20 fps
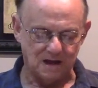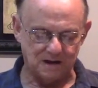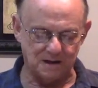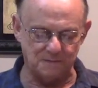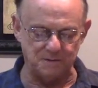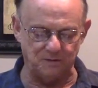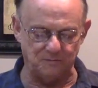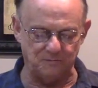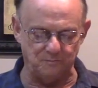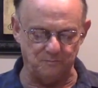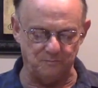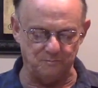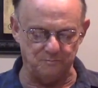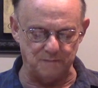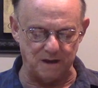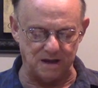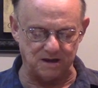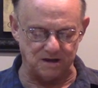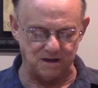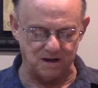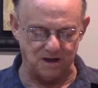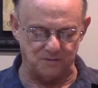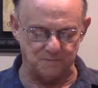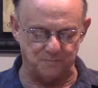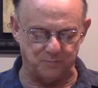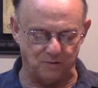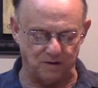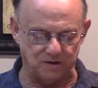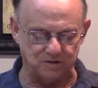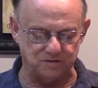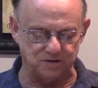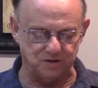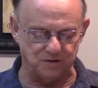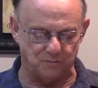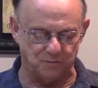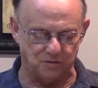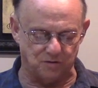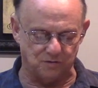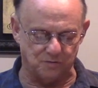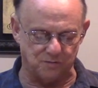Let me make another point to you
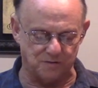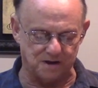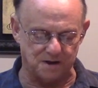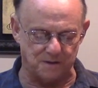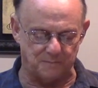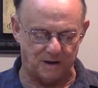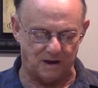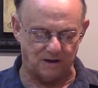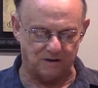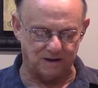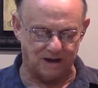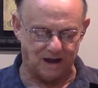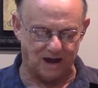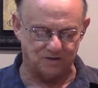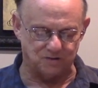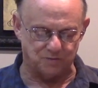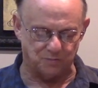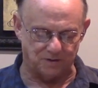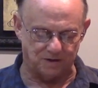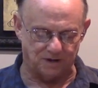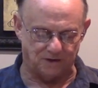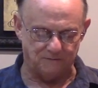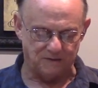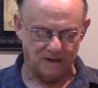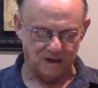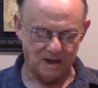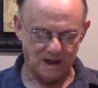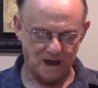real quick about God's will.